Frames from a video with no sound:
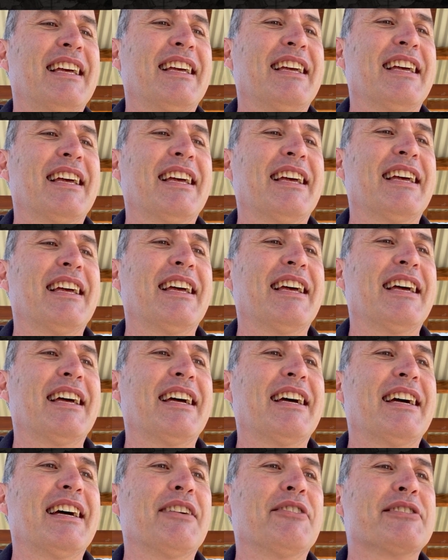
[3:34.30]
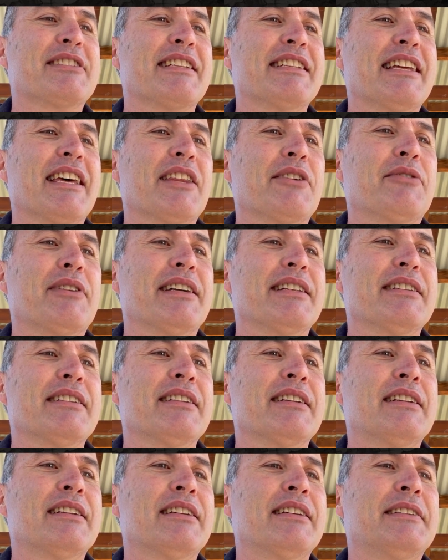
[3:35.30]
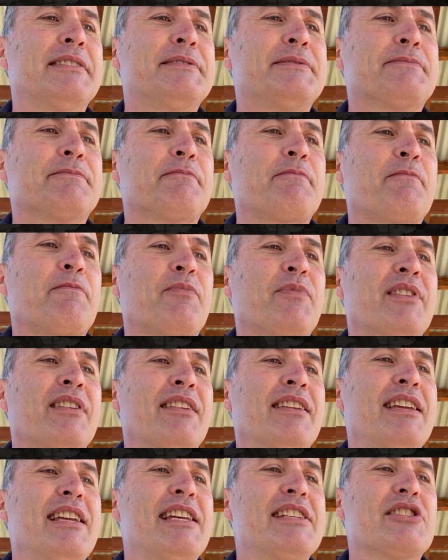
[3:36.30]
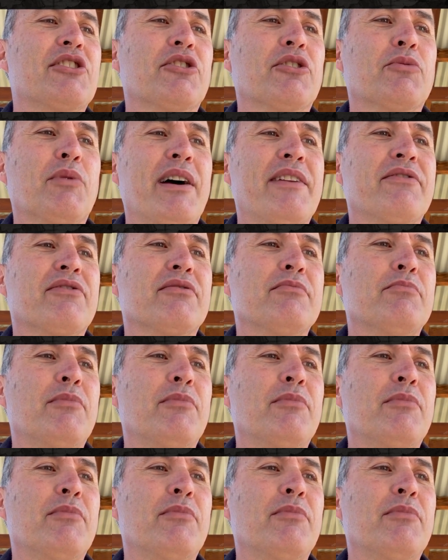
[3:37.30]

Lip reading: What's another one? Here's a good one from